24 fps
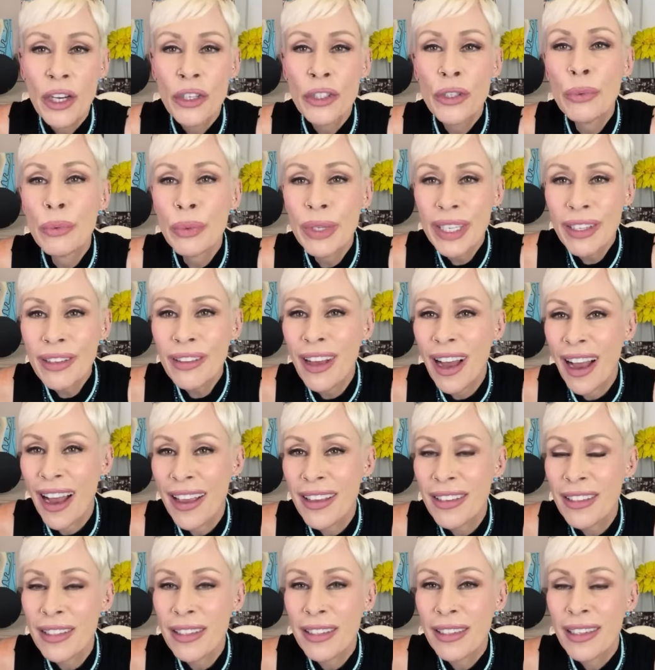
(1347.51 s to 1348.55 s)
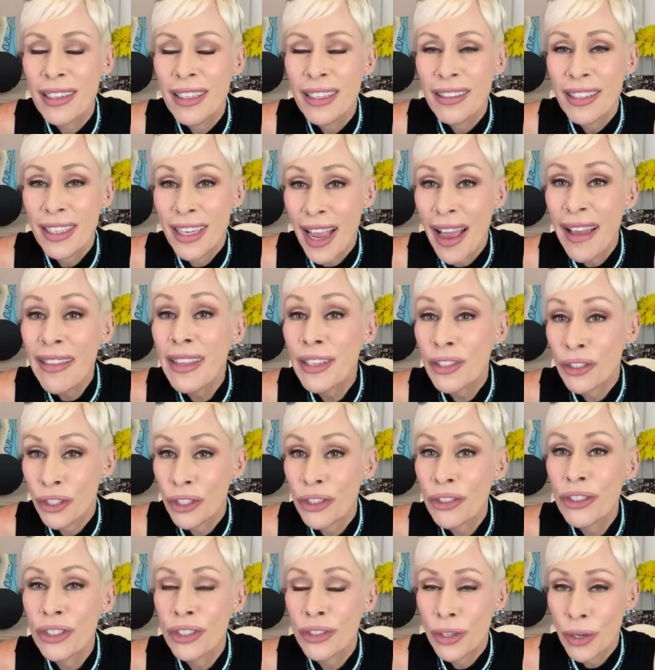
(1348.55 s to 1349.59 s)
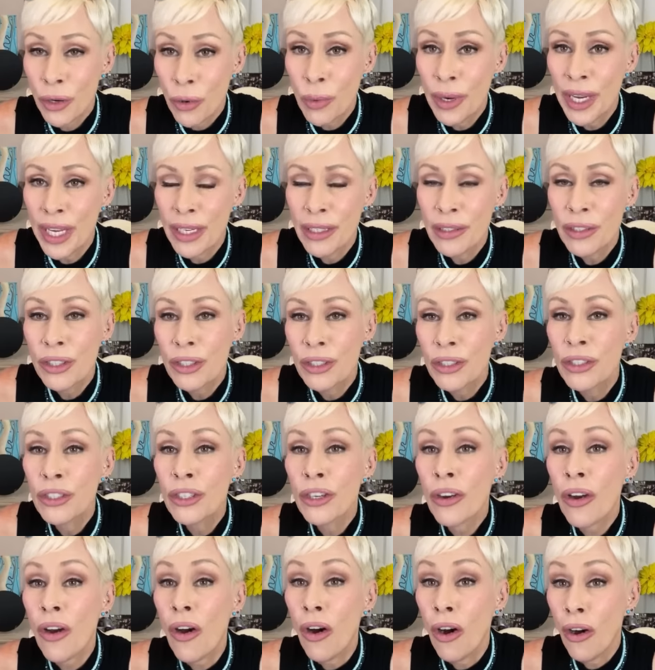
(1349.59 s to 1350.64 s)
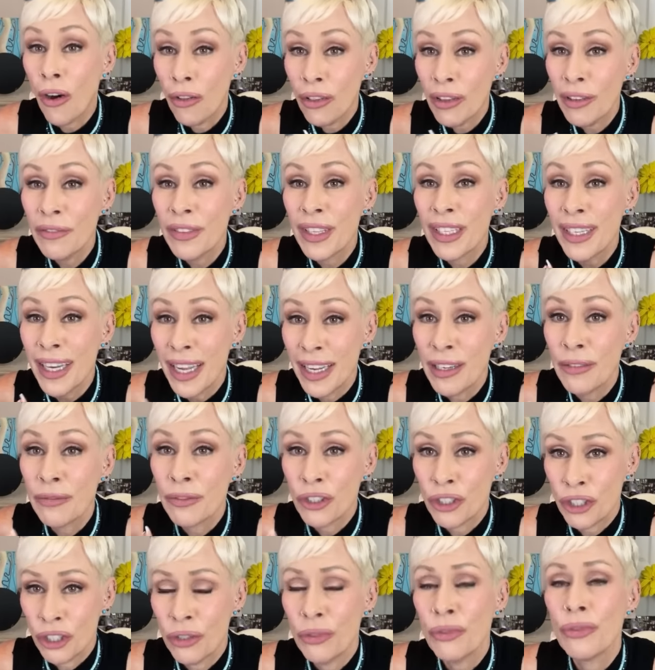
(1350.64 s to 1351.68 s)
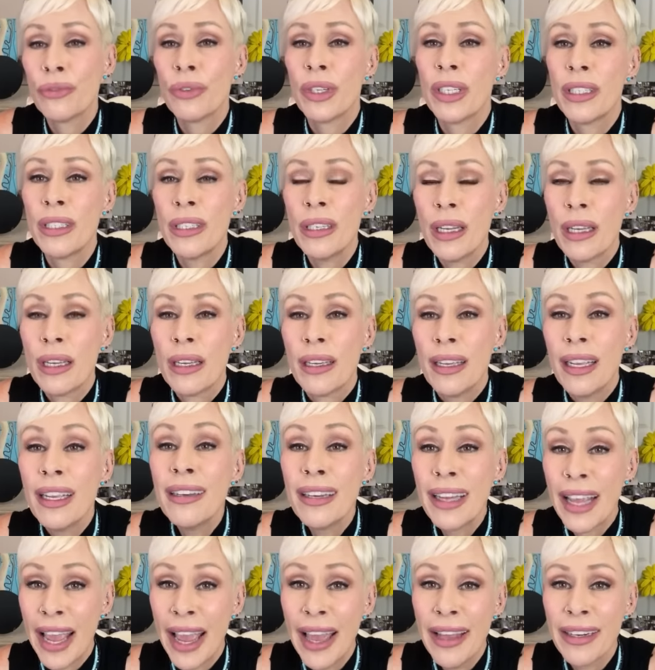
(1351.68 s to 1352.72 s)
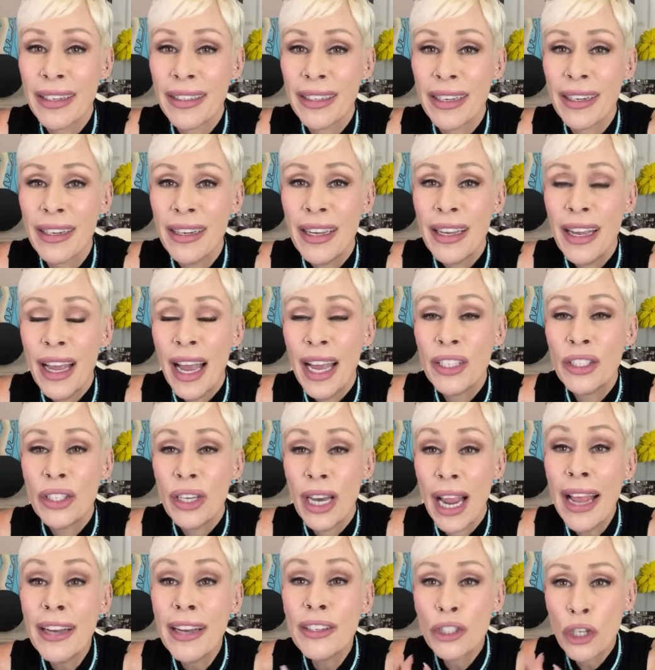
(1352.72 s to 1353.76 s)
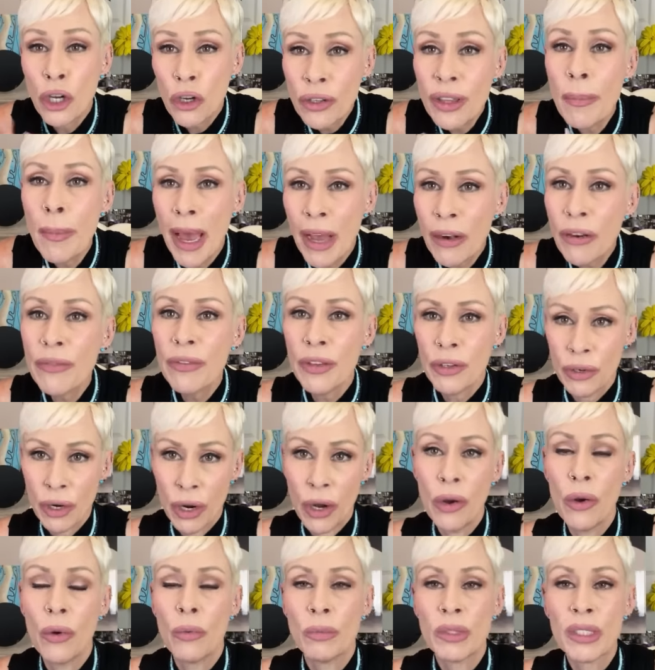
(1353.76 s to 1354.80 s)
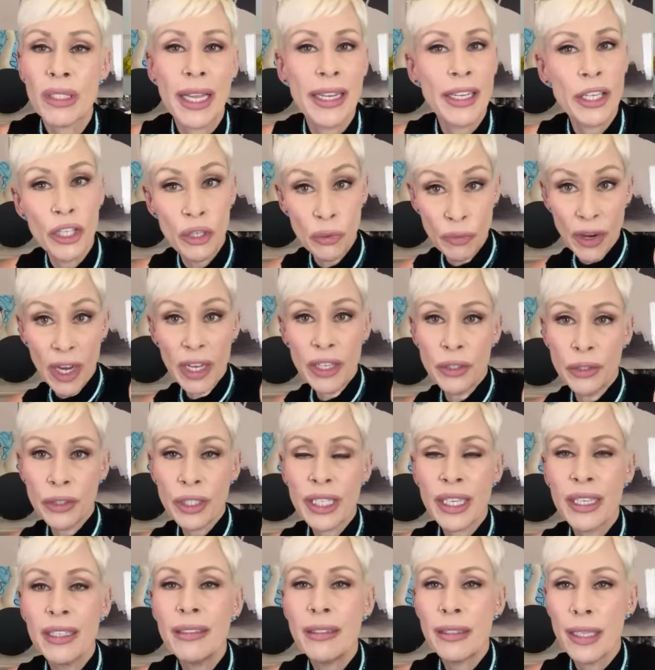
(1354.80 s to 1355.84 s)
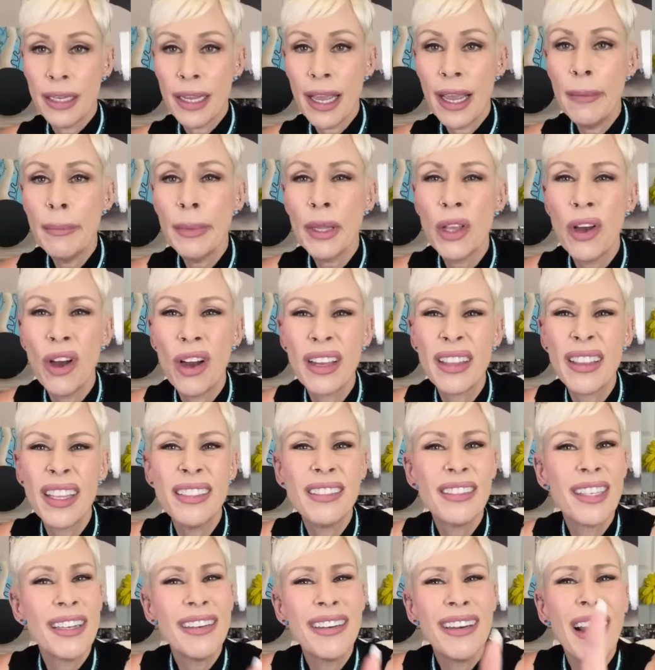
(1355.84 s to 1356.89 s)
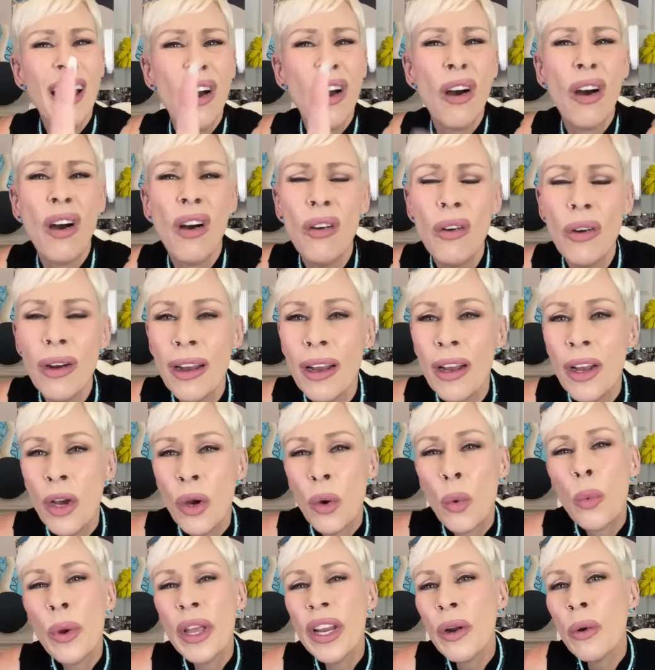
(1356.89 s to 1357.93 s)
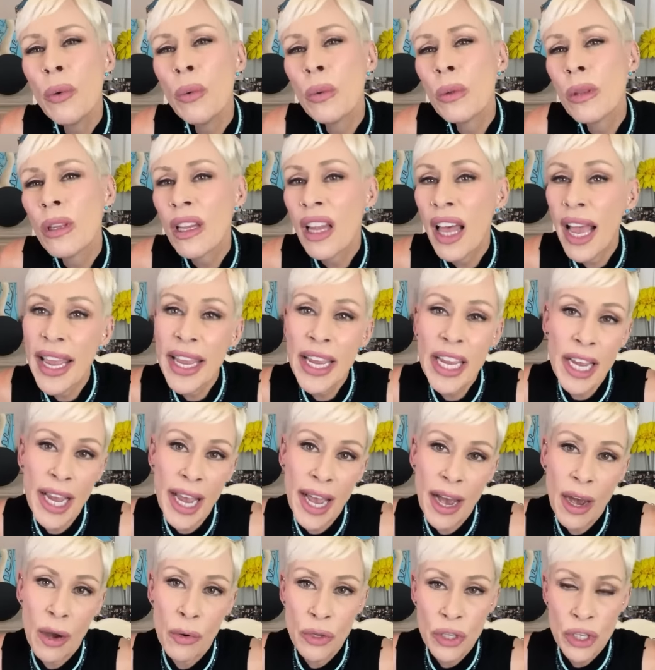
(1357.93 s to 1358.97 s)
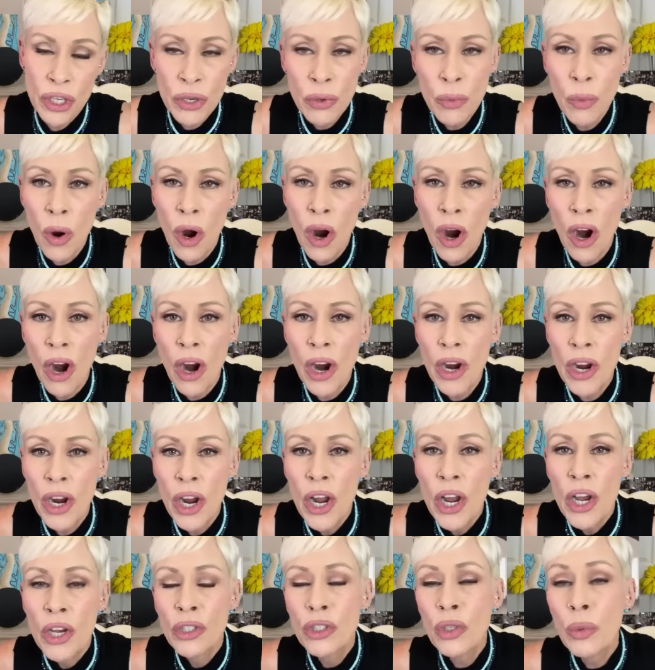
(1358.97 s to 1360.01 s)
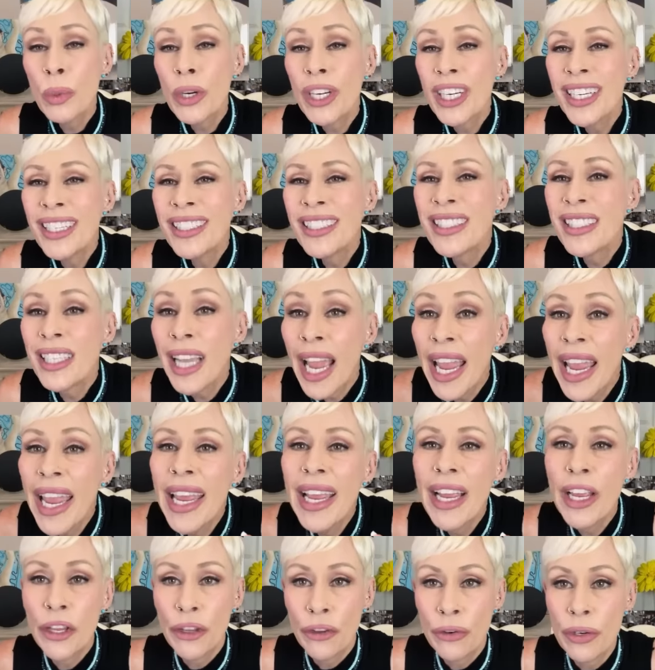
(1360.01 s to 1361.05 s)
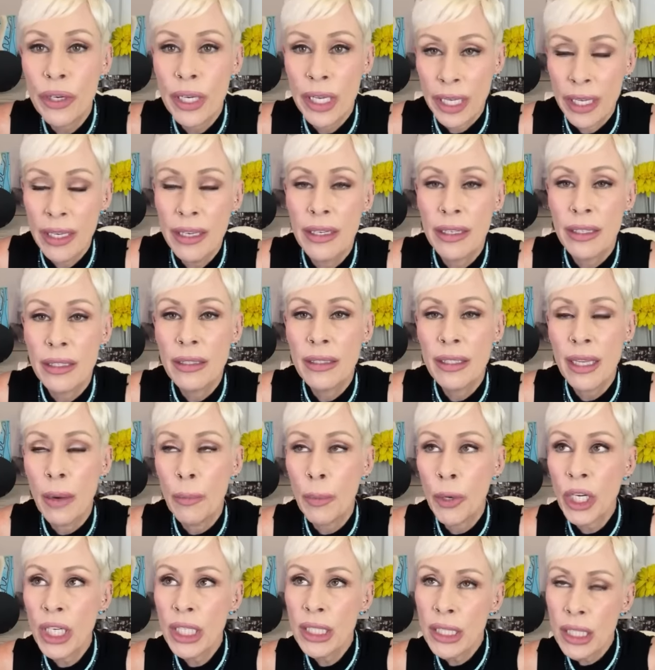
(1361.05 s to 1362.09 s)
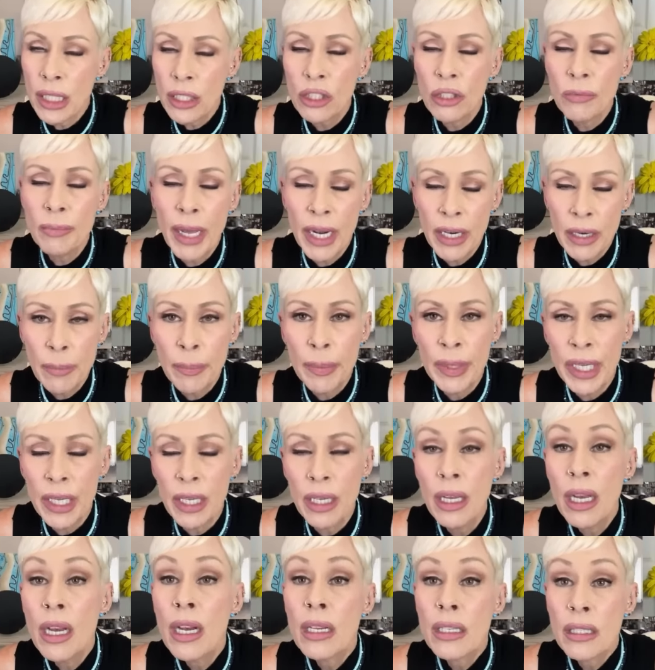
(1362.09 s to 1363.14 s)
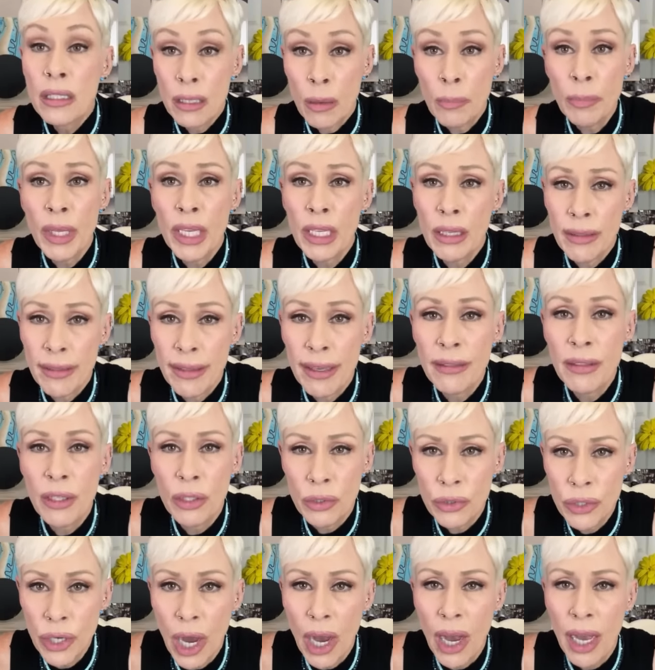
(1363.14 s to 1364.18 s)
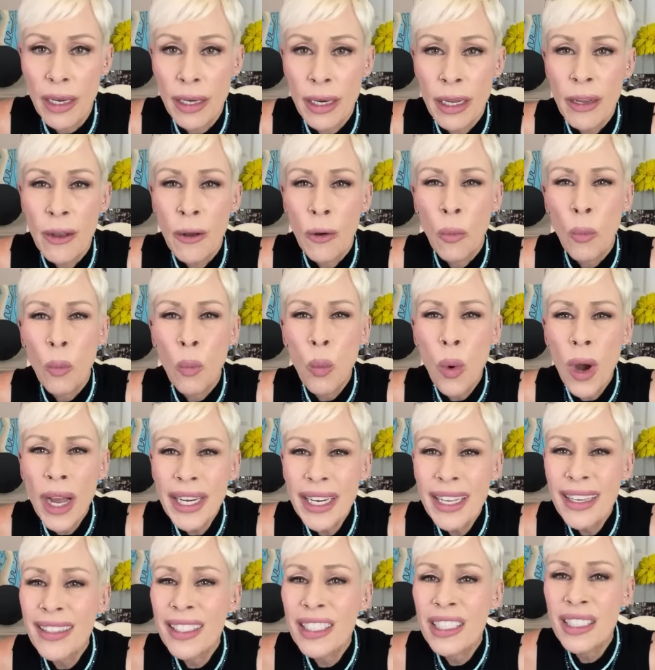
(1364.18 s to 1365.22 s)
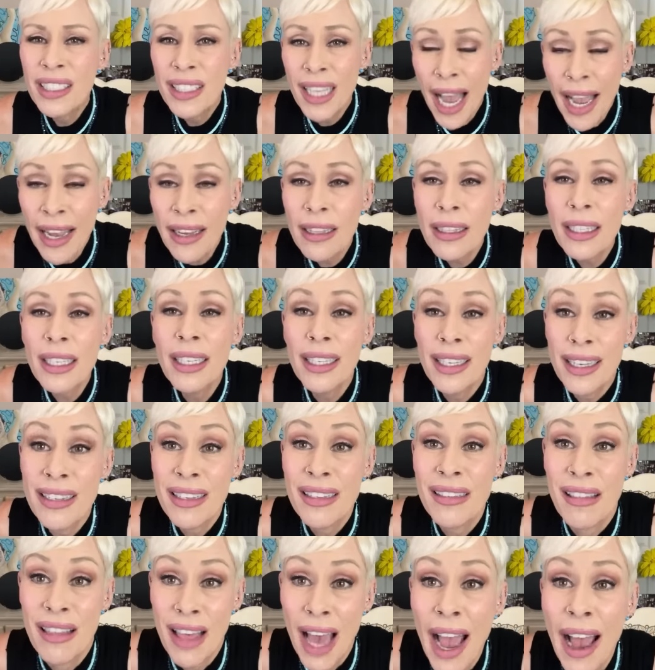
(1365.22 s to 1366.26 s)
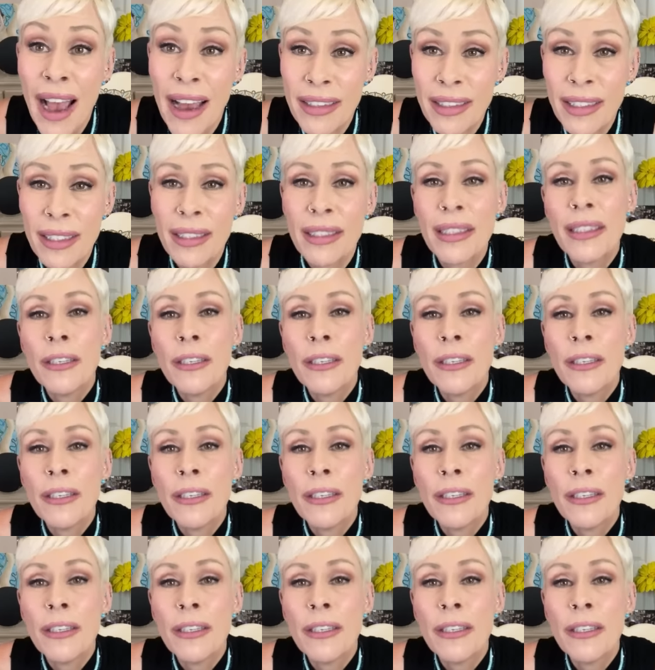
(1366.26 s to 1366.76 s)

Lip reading: You realize the Catholic Church and the Queen took all of the Native children in Canada and took them out of their homes. Like, you got your kids, they came along and they said, no, we don't like how you are. So we're going to take your kids and we're going to teach them how to be something that they're not. What exactly is that?